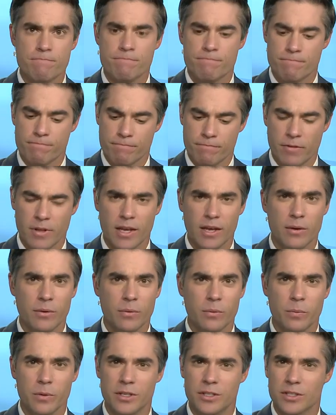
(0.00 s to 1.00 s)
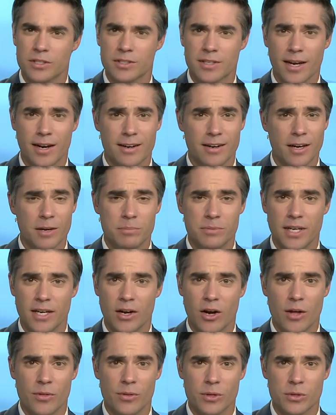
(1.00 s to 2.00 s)
Mm. And we just got an
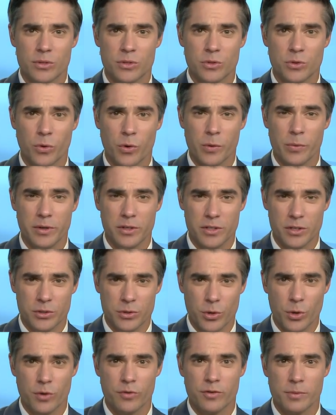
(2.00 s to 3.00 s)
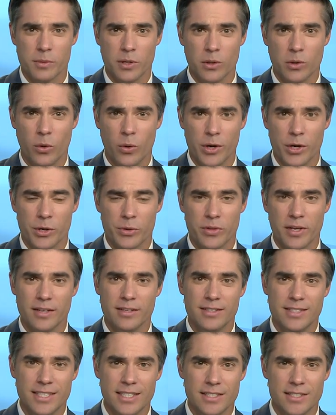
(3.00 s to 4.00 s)
update on this story. We just heard from the lawyer
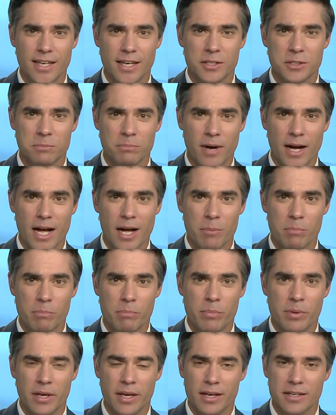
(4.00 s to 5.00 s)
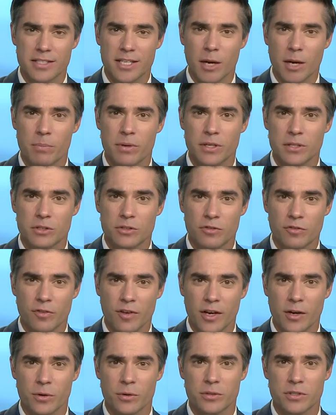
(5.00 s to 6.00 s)
that DJ's mom picked his
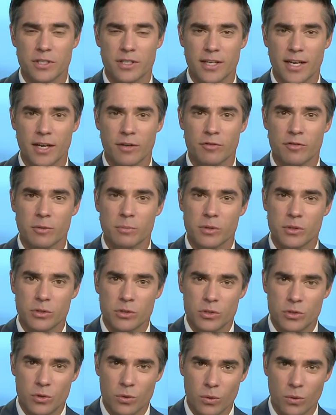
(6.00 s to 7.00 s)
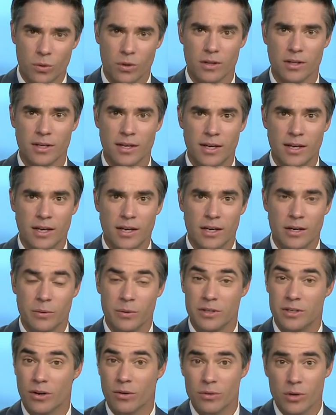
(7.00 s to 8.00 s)
finger today from the school
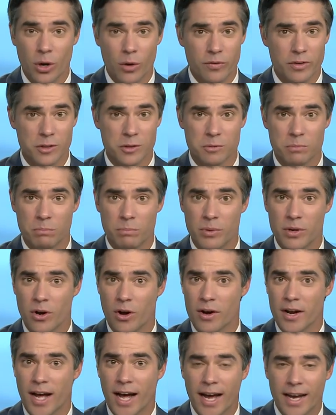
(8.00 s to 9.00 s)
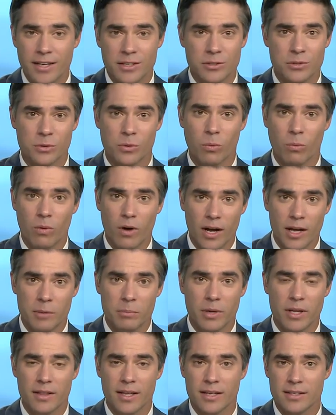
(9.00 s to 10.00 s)
we don't know if it's been on ice or
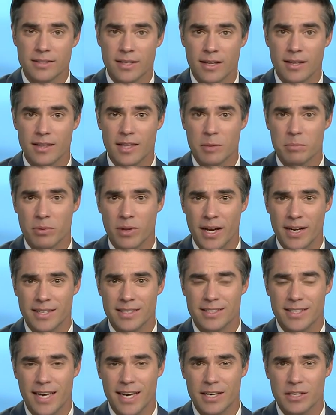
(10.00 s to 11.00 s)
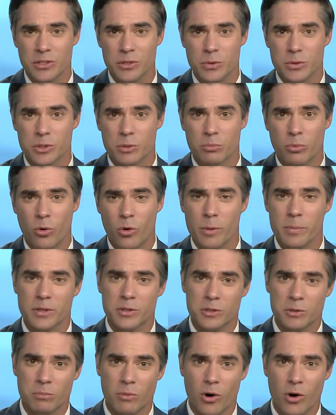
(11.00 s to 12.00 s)
what, but they say that they plan to take it to his
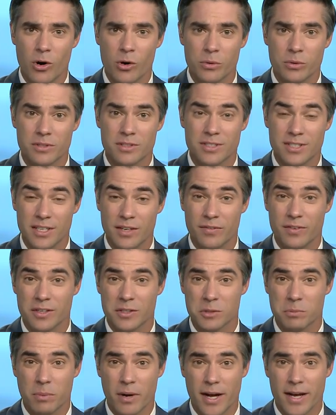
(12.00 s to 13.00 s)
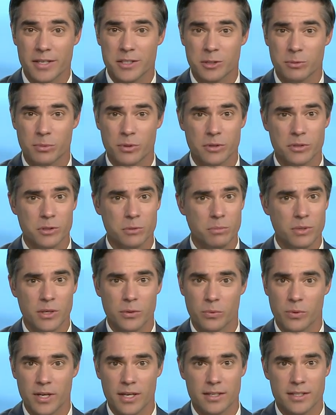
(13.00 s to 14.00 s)
appointment tomorrow to see if it is possible to
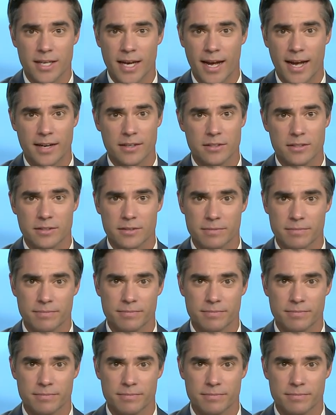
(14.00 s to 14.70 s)
be reattached.